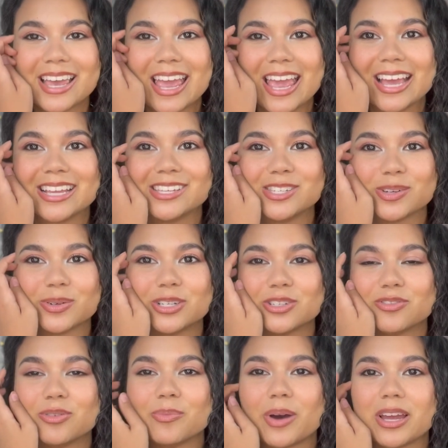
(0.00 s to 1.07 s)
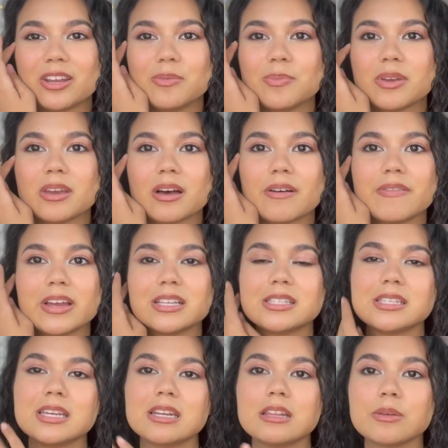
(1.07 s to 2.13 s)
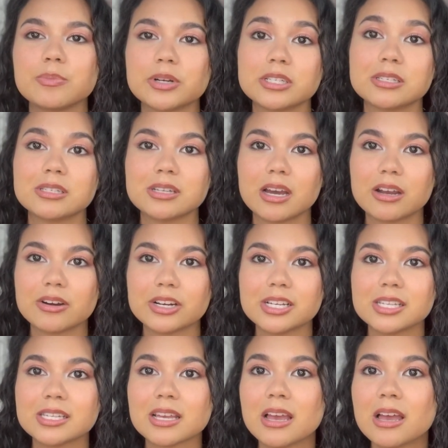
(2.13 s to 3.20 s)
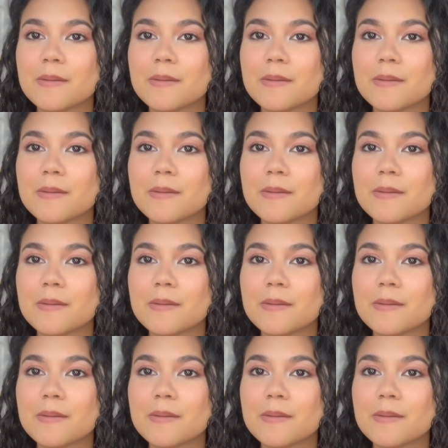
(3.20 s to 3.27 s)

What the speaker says: And so it just reminded me of that scene in the Princess Diaries